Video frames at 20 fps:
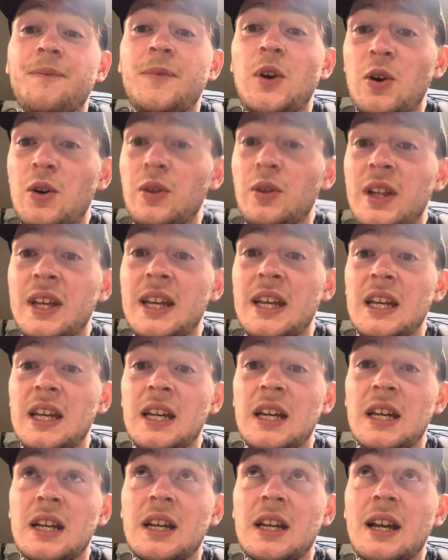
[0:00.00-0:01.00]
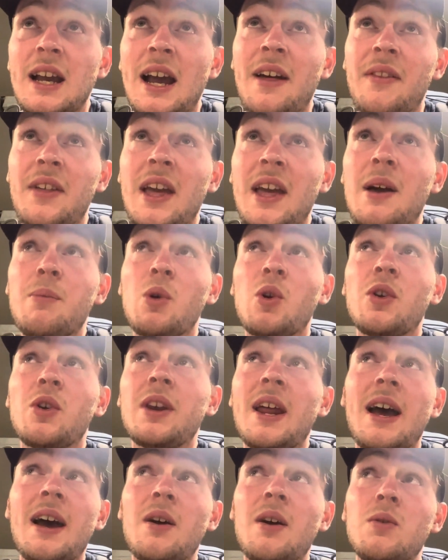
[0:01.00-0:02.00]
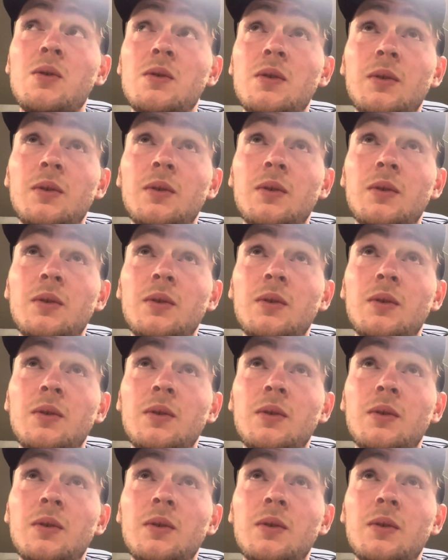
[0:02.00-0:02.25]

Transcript: Currently at the airport now.